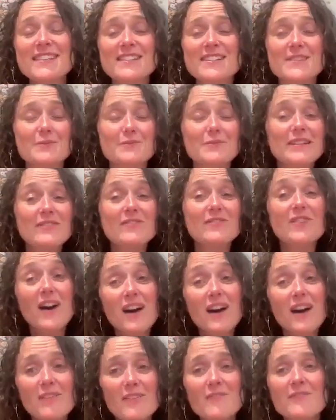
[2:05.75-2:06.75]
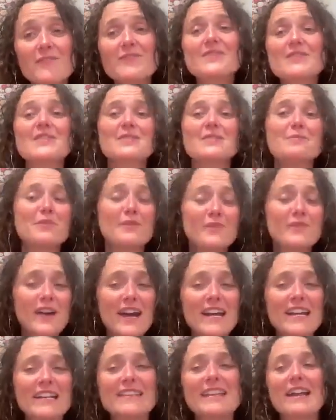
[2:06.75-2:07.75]
And so we love to
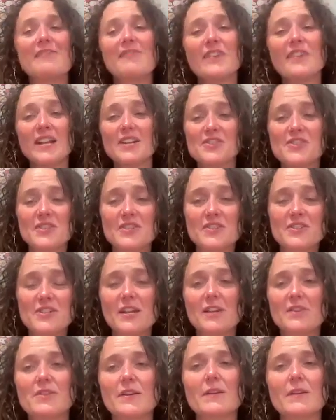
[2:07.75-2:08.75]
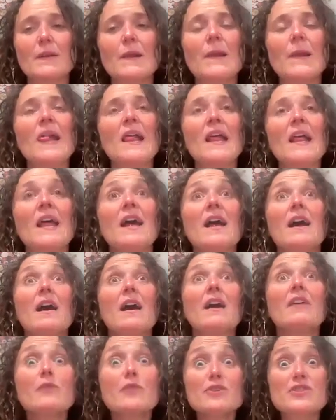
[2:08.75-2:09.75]
provide that financial education.
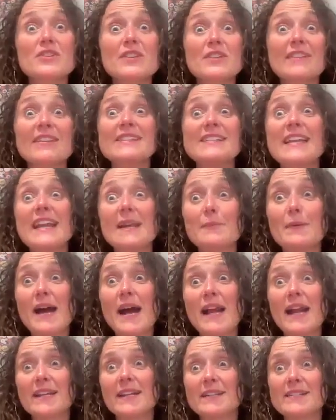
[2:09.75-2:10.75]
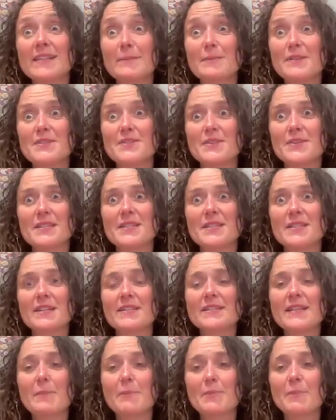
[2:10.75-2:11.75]
Unfortunately, the data behind it demonstrates that
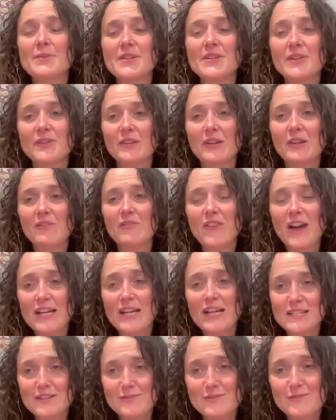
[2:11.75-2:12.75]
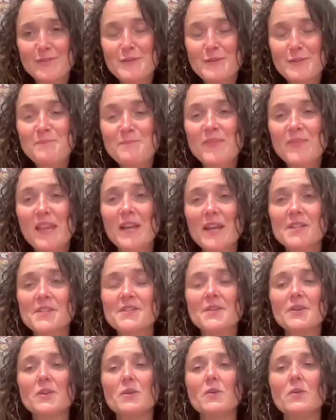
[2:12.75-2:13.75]
it's not particularly effective. And
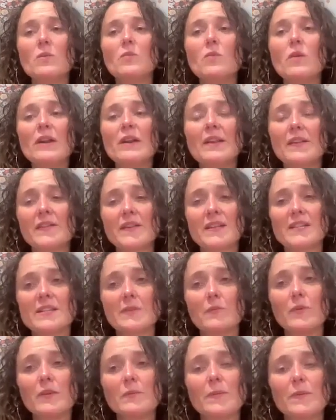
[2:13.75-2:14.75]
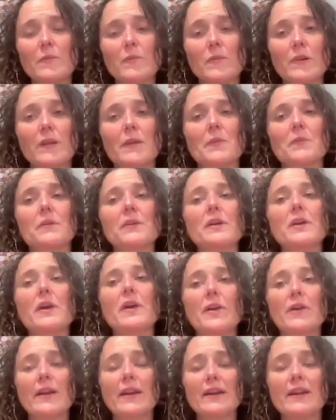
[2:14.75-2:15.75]
so one of the things that we've been working really
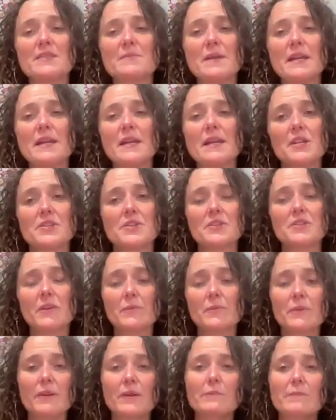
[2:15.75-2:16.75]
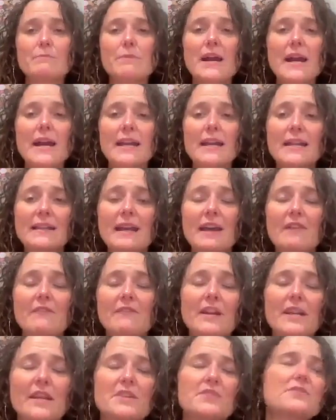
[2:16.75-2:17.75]
hard on is making sure that we're combining that
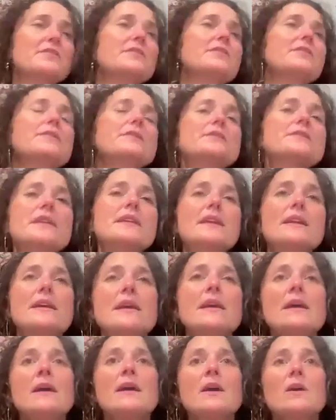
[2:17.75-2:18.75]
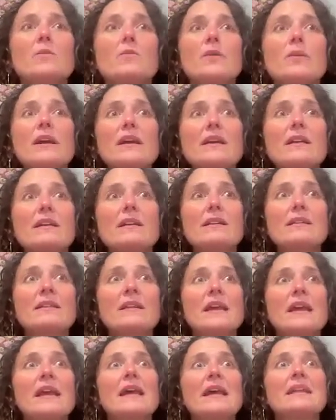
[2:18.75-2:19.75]
financial literacy with
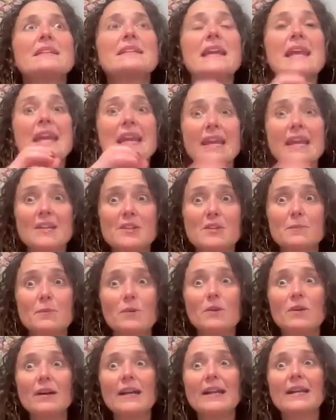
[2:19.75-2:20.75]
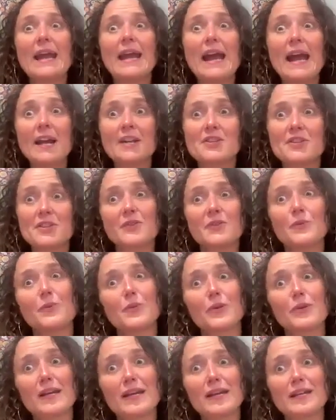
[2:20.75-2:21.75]
tangible and
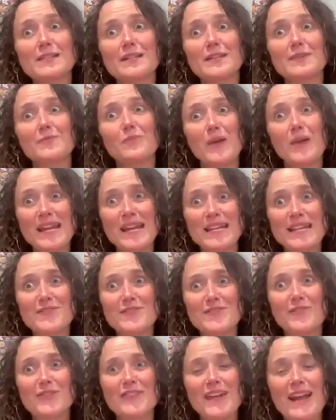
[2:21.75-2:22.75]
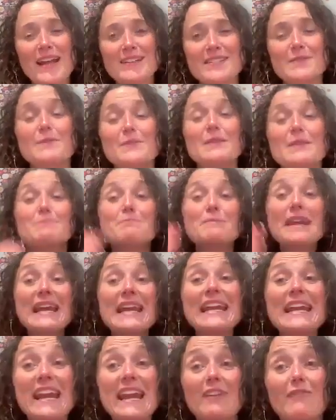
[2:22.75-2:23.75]
action-oriented ways for that to be
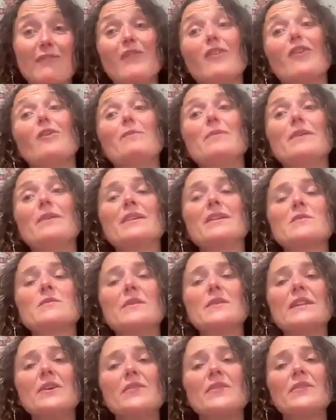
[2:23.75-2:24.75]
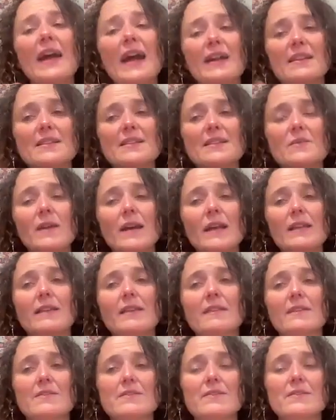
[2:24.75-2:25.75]
meaningful, because we know that's the way
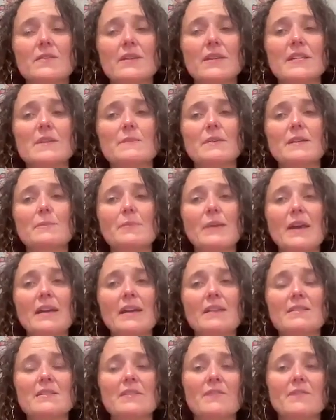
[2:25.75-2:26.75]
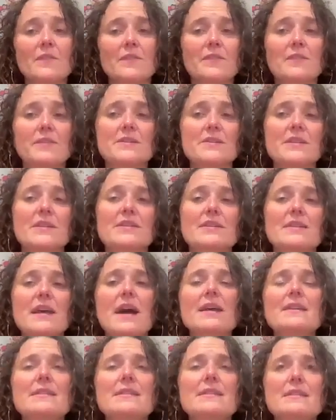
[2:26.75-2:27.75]
that there's going to be a path to further
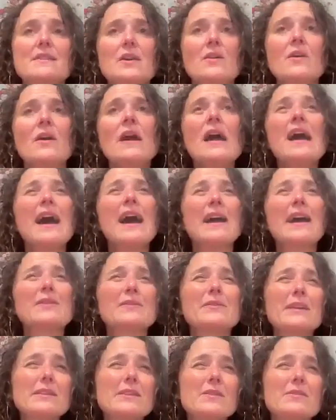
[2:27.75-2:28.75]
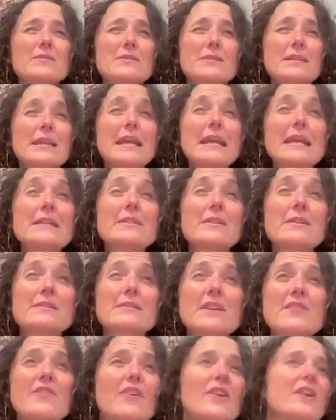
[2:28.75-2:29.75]
success. And so I don't think those needs are
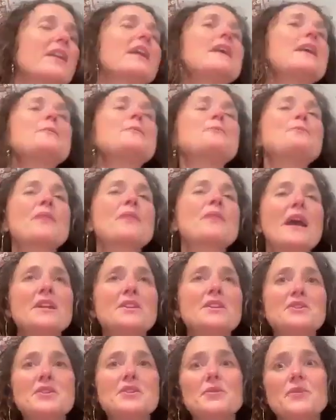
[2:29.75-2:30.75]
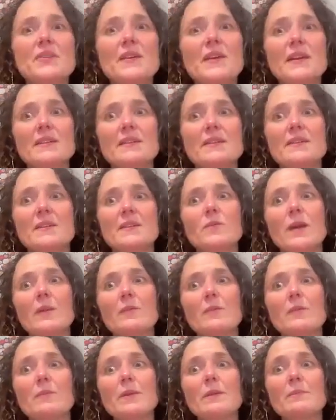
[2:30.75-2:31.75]
different. I do think that the
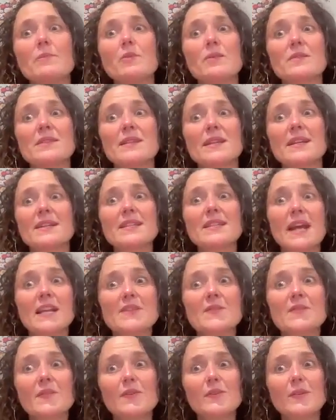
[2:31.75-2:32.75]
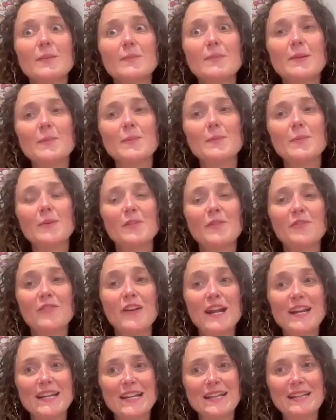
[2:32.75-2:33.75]
way we'll be more successful in people
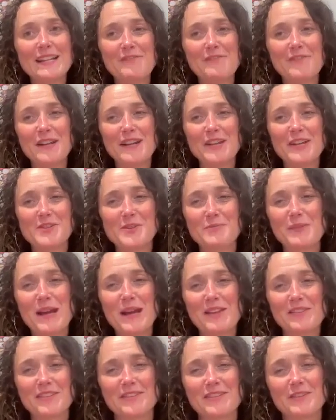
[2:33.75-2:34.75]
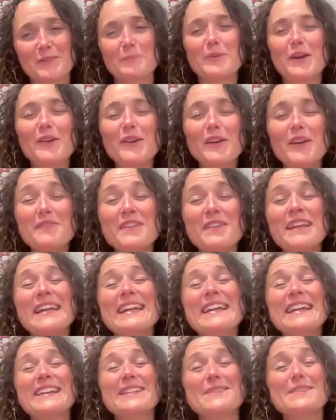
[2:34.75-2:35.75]
finding that financial path that they're proud of
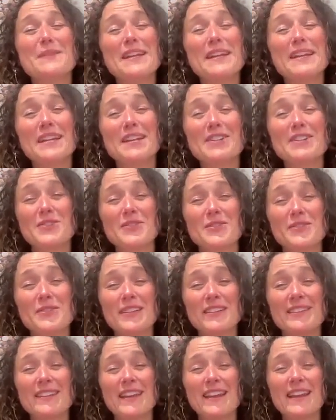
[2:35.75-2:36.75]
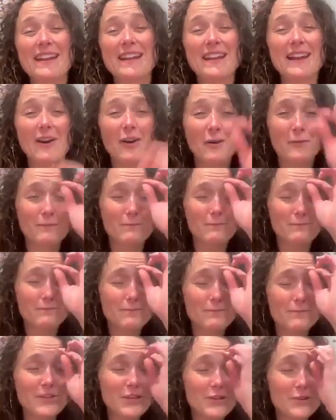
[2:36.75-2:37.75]
is making sure that they are
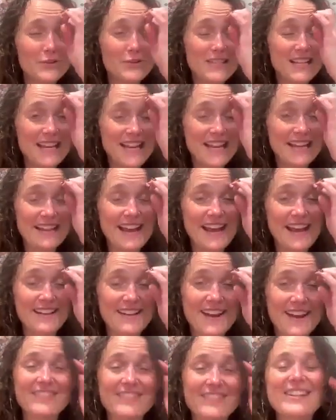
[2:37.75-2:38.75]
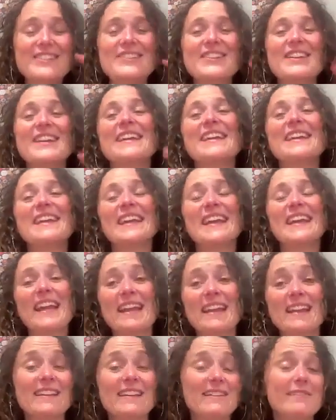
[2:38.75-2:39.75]
using that knowledge
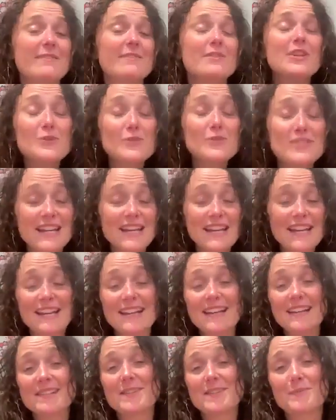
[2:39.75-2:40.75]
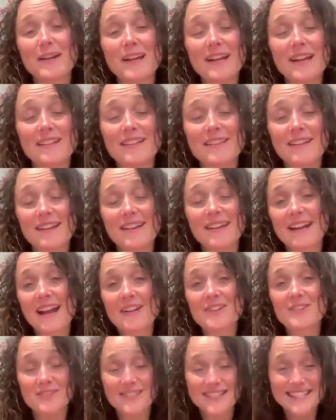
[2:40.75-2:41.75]
and using it as the way that it
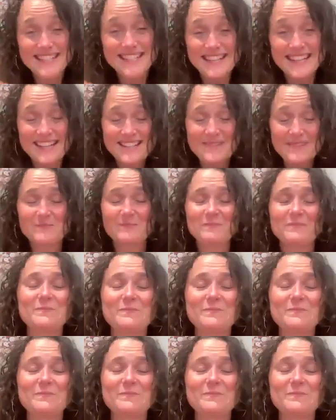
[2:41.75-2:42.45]
actually sticks.